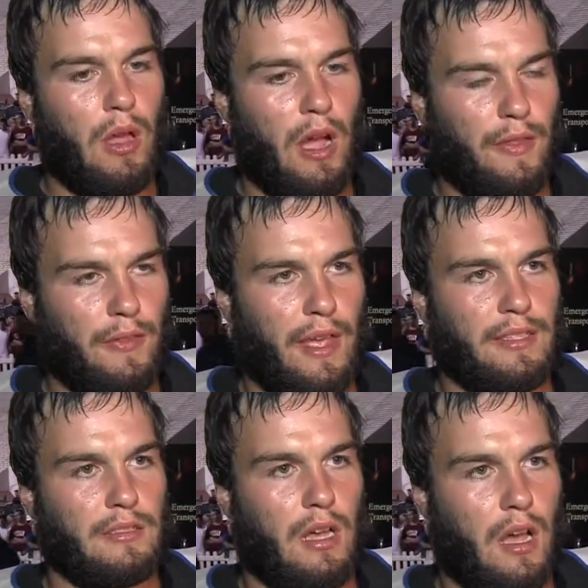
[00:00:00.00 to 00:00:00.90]
I think
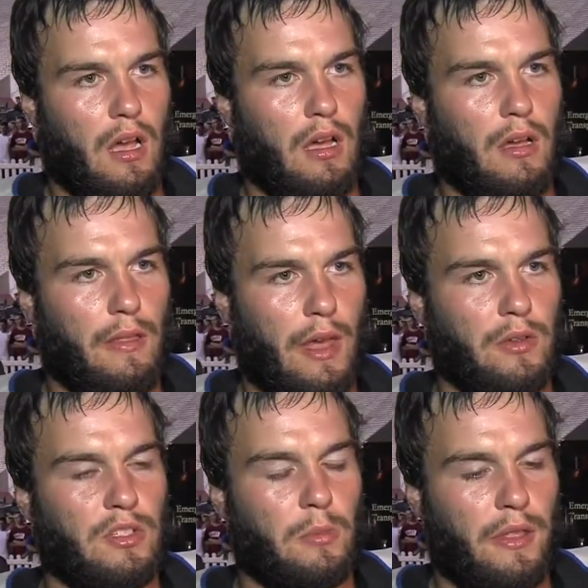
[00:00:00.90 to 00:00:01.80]
that's uh, that
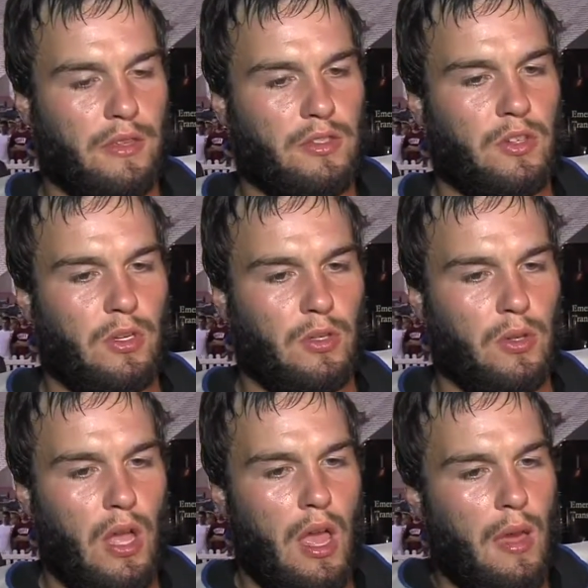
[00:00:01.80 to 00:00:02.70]
was a little bit of the struggle,
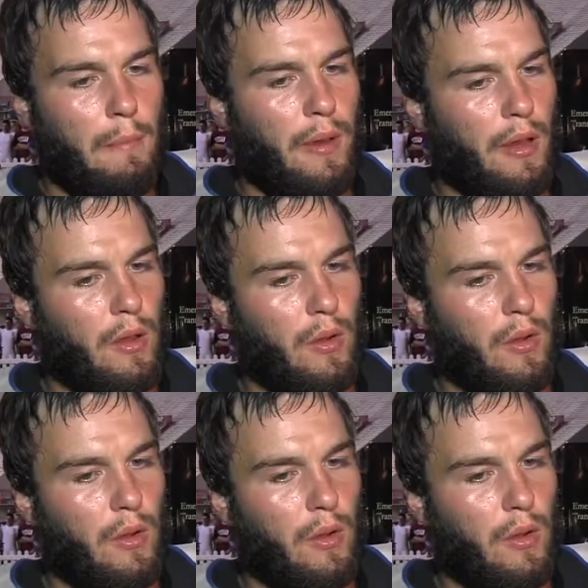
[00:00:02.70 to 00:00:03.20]
but